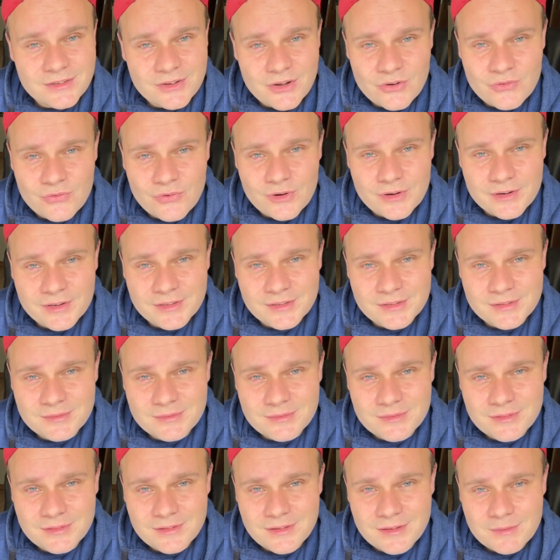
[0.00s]
go for it,
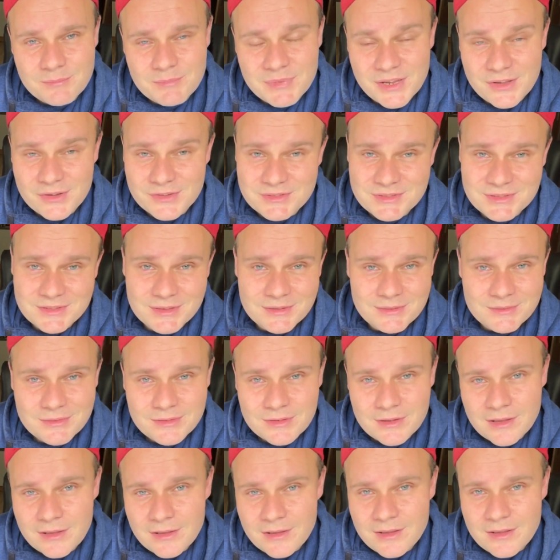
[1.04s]
because
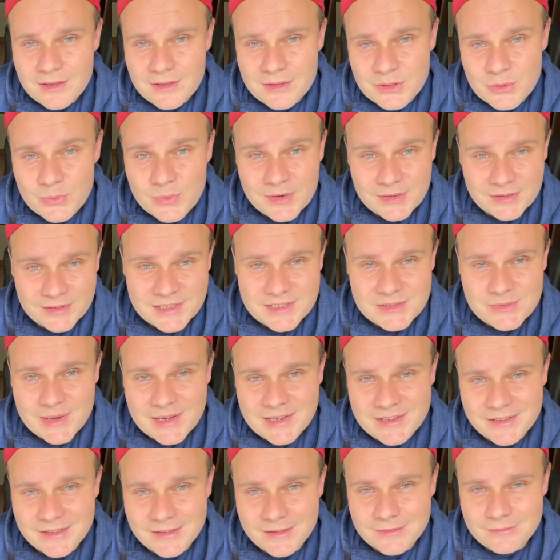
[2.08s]
the world is
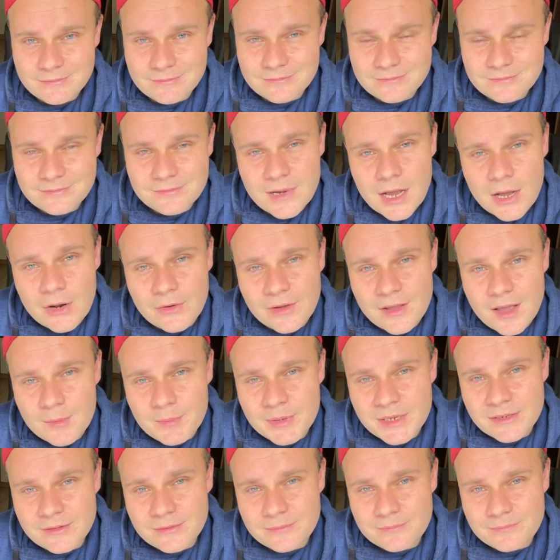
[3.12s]
waiting. Are you
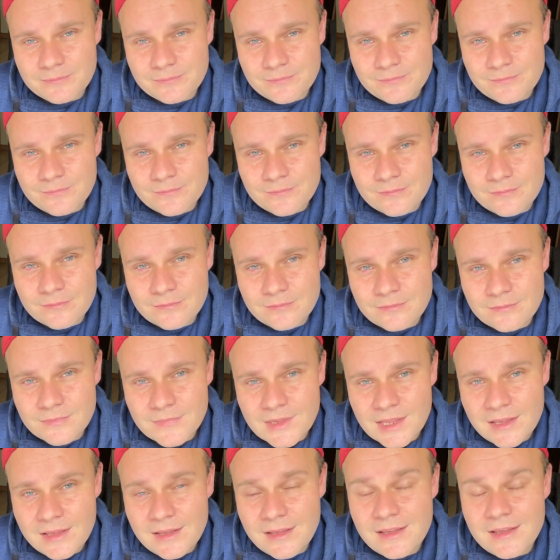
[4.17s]
coming?
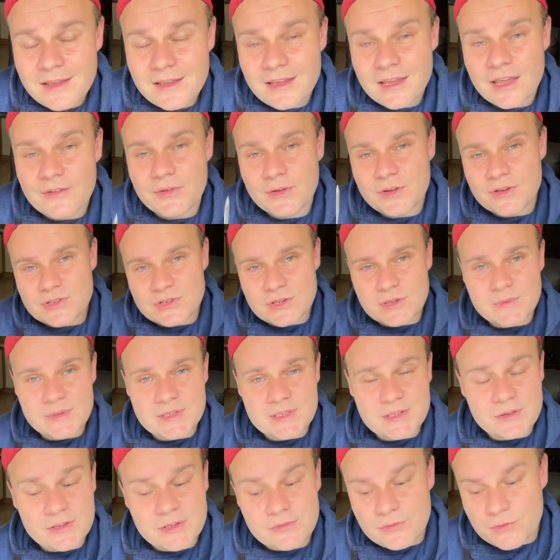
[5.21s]
If you enjoyed the
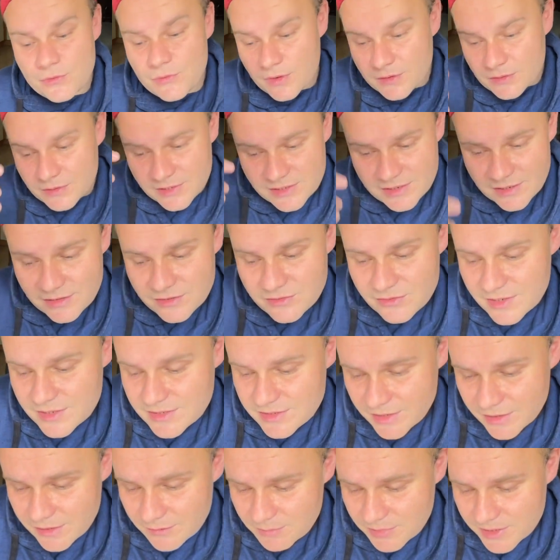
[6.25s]
video, if you found this
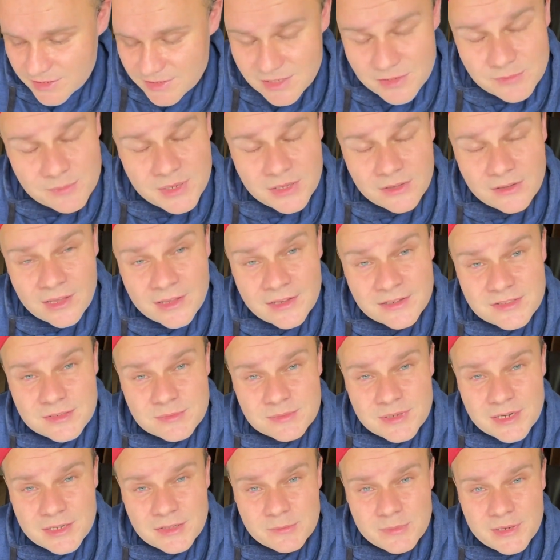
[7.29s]
interesting, please give me a like,
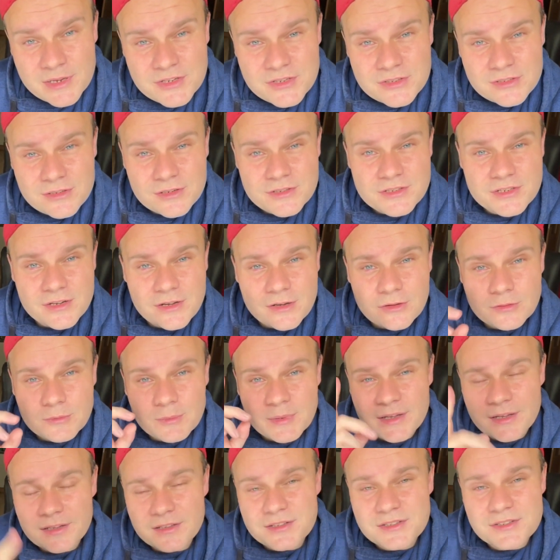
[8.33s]
subscribe to my channel, check out
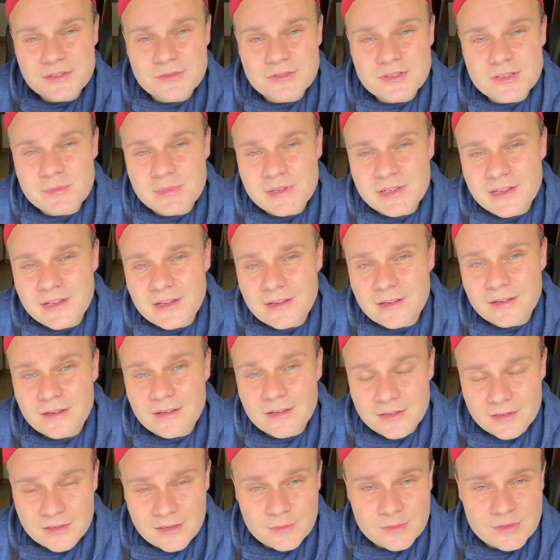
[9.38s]
my other social media,
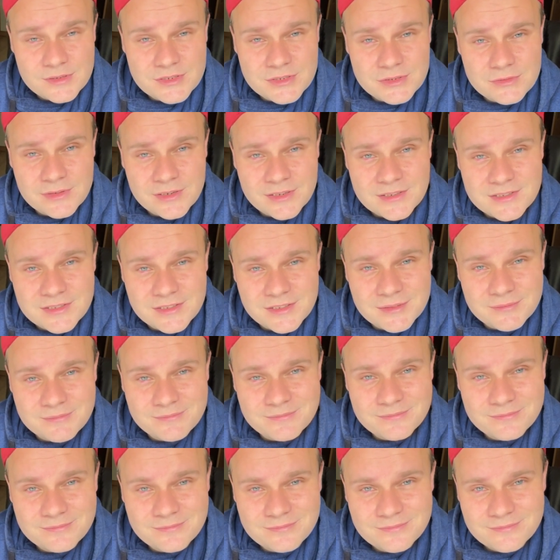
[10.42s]
and I will see you next time.
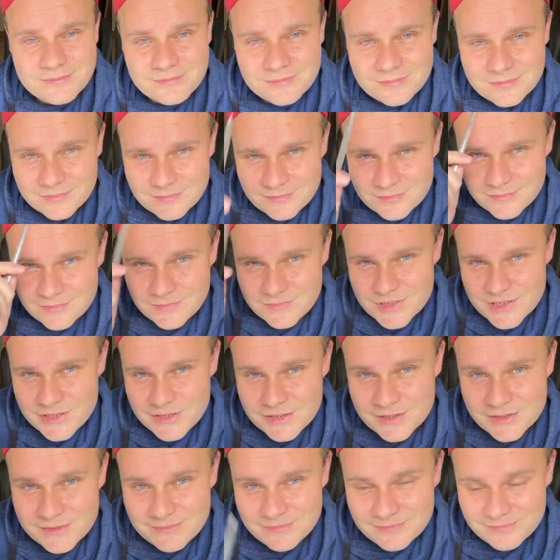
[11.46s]

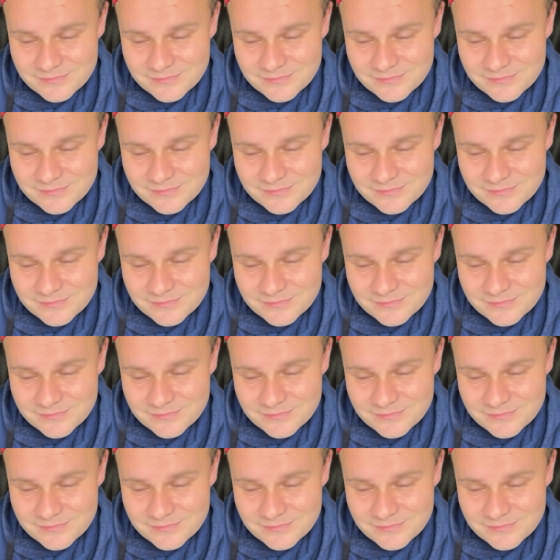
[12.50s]
Cheers.